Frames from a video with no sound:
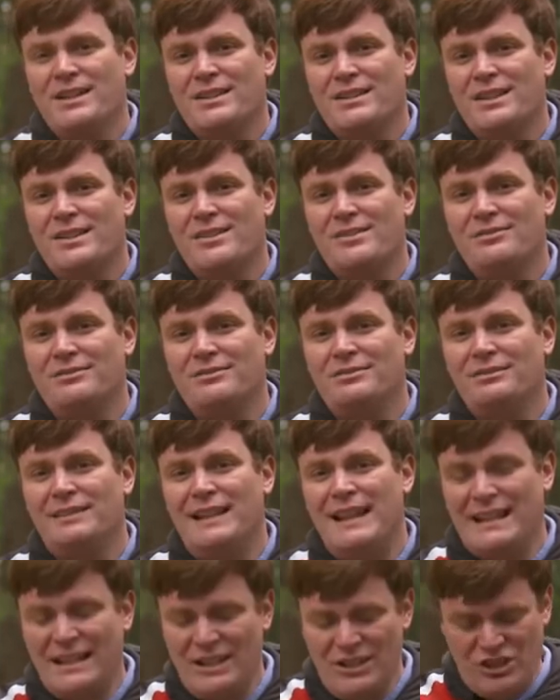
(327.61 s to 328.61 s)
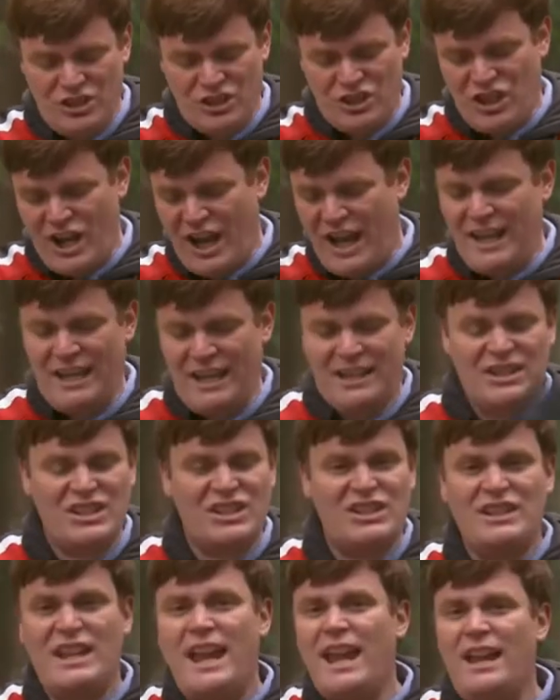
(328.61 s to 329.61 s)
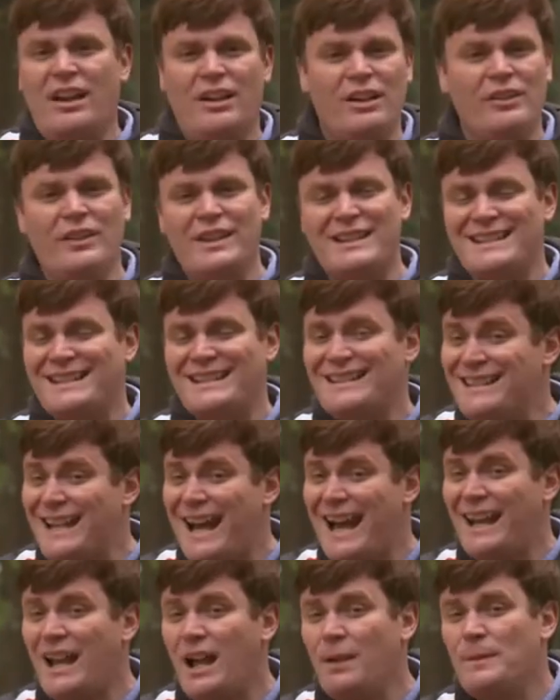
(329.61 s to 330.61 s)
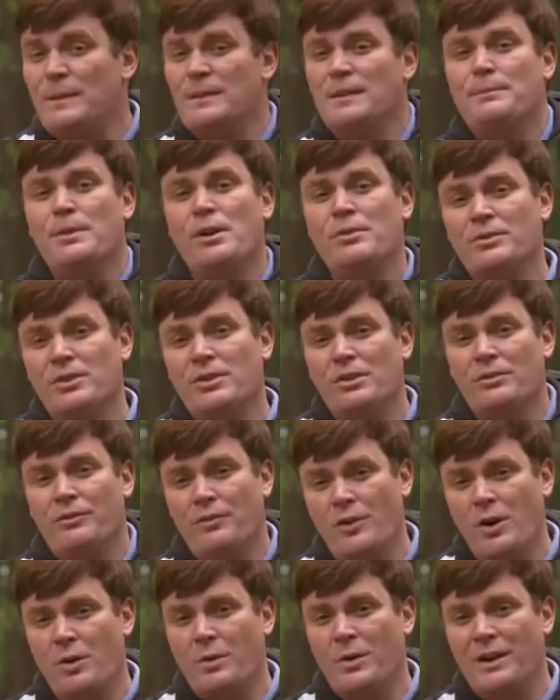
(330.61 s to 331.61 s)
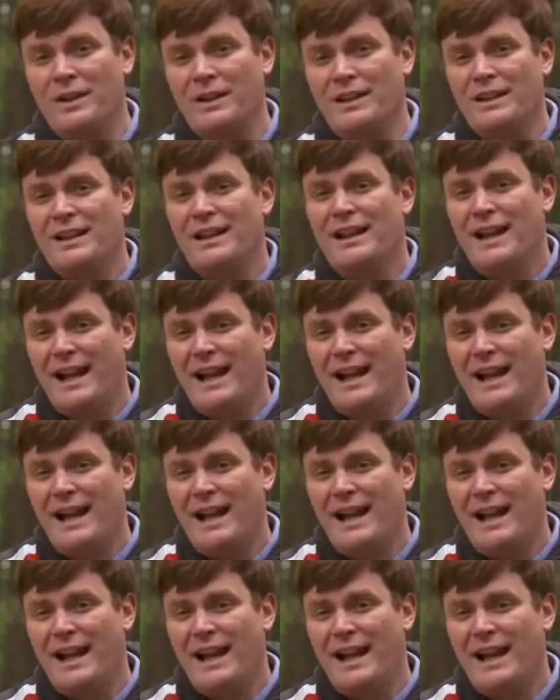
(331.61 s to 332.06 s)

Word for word: So like a giant sail that's not helping the boat go forward,